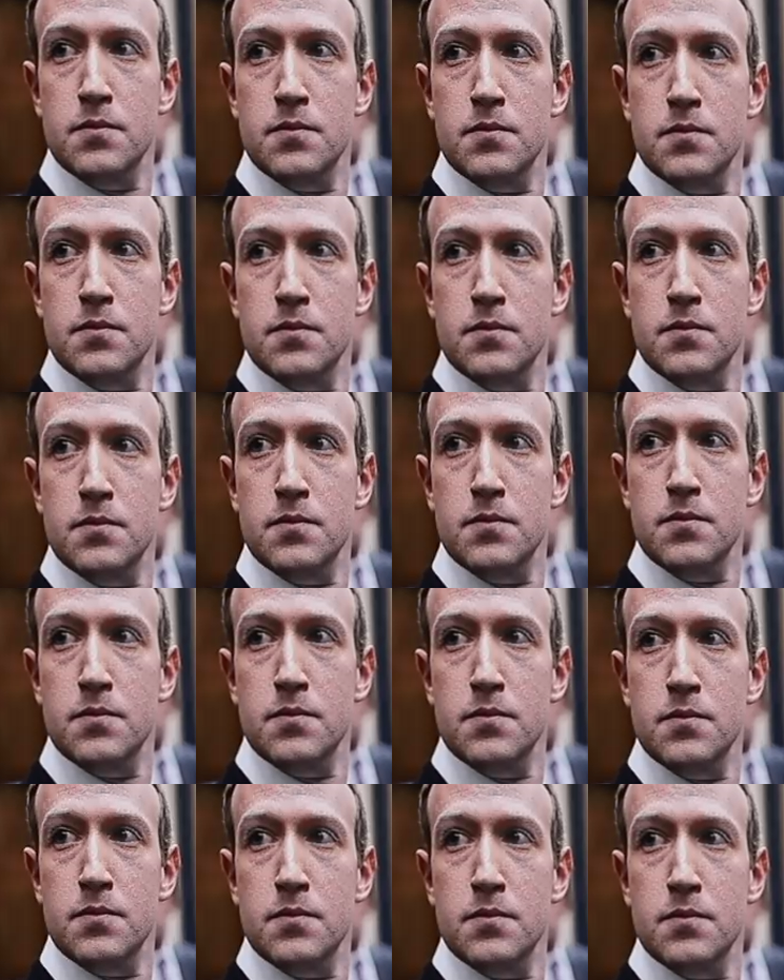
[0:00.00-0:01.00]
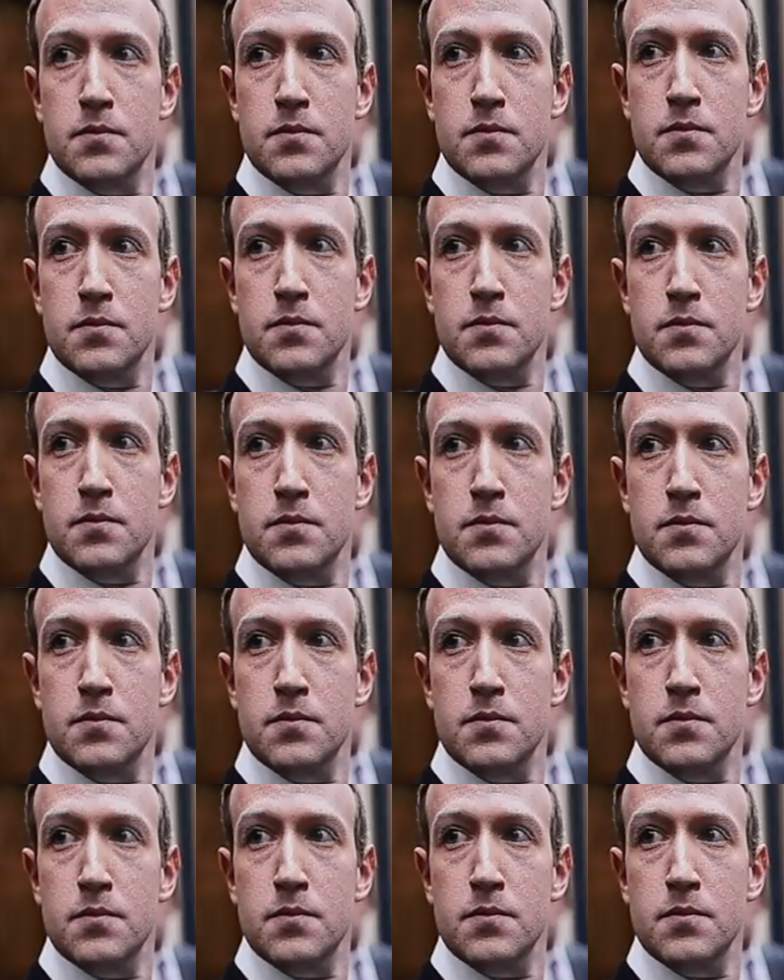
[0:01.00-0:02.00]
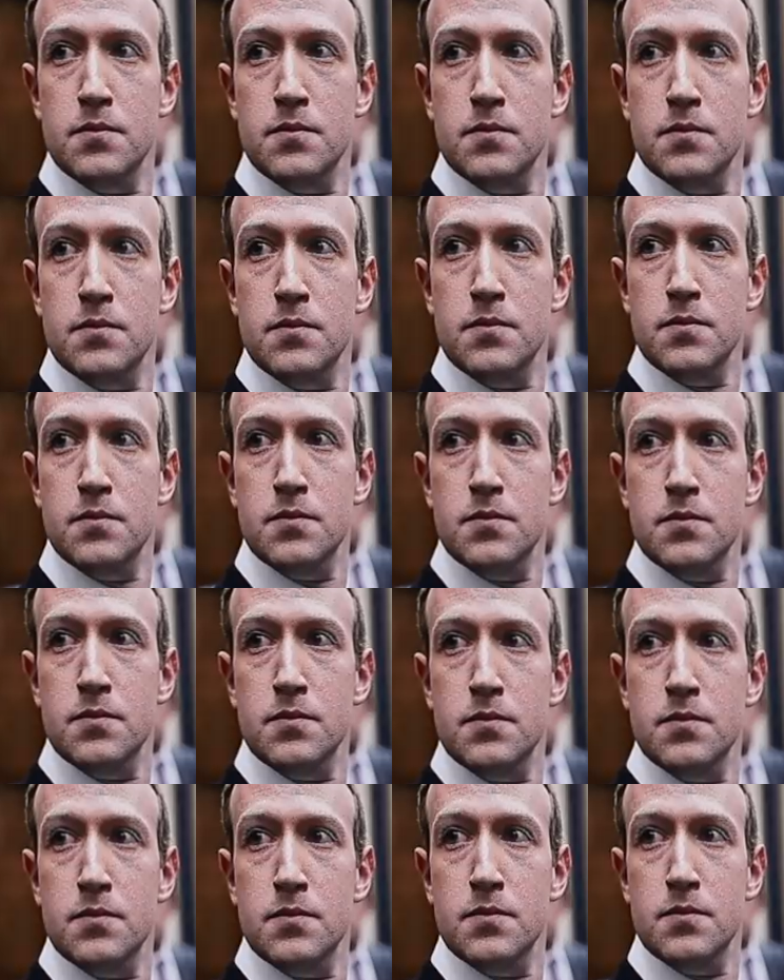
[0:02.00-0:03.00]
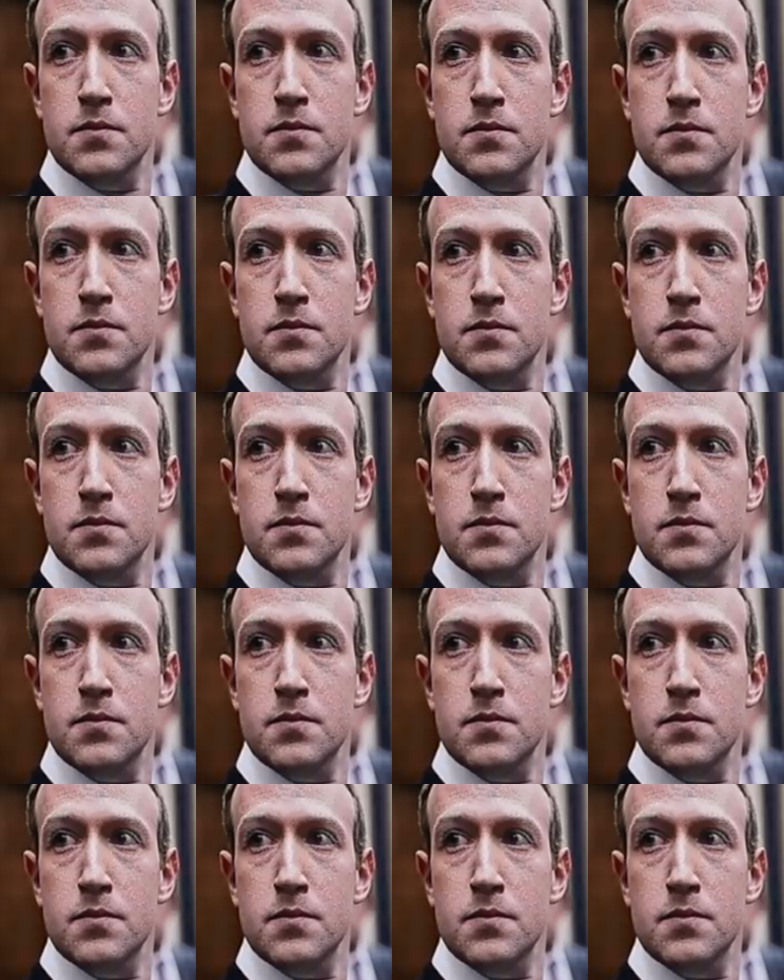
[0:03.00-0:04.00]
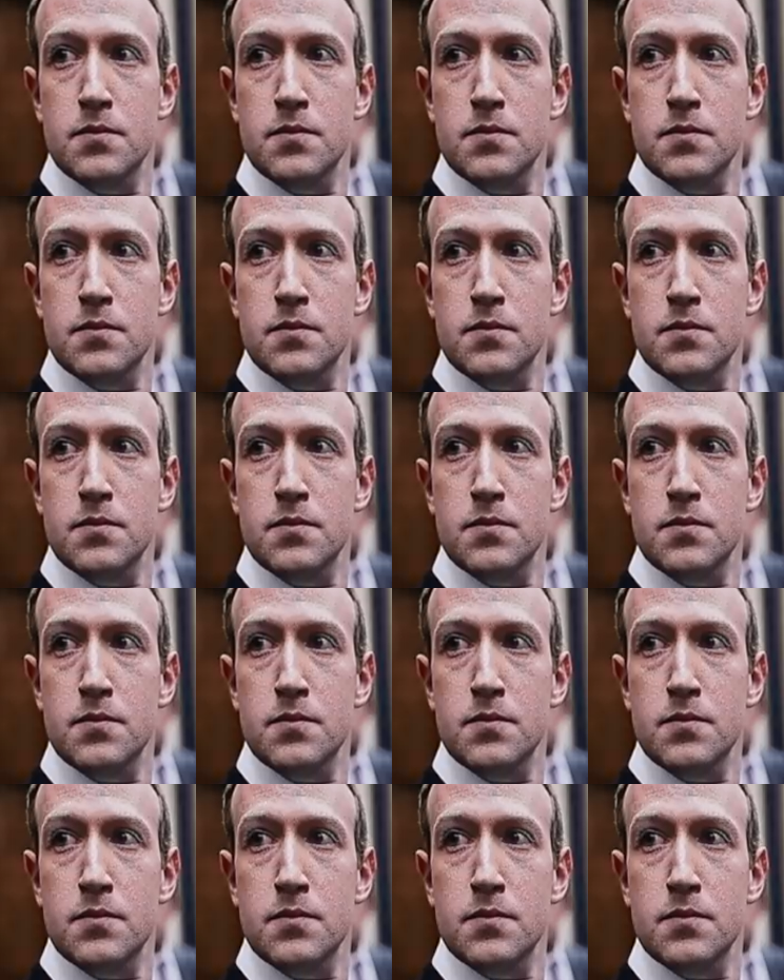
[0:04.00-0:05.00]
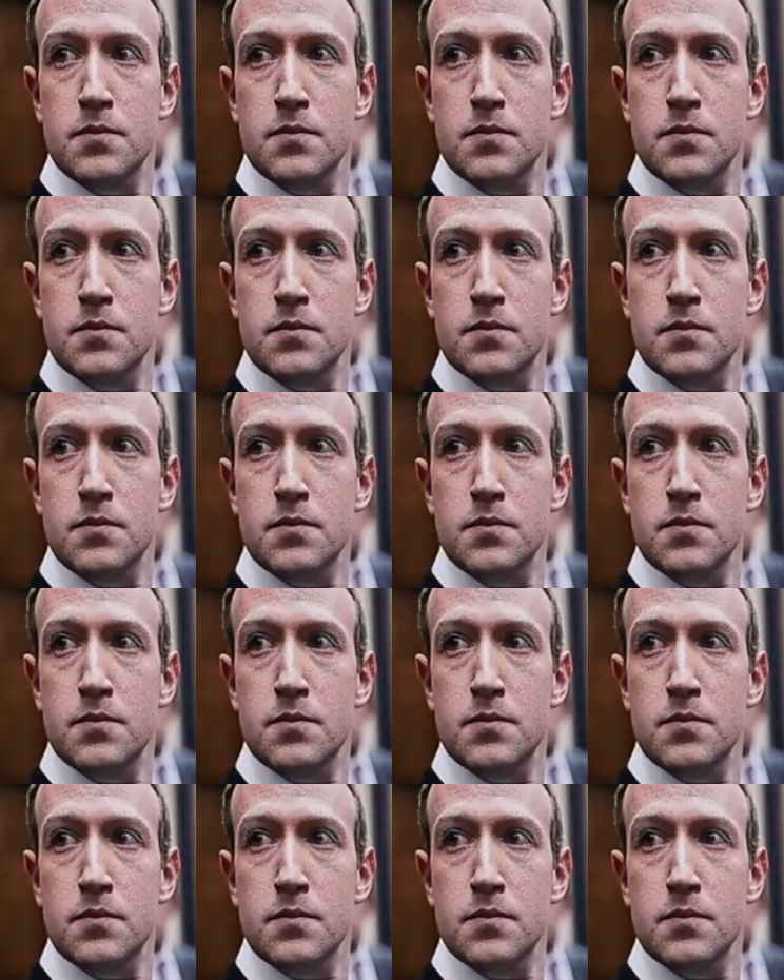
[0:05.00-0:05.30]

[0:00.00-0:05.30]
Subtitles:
(silent)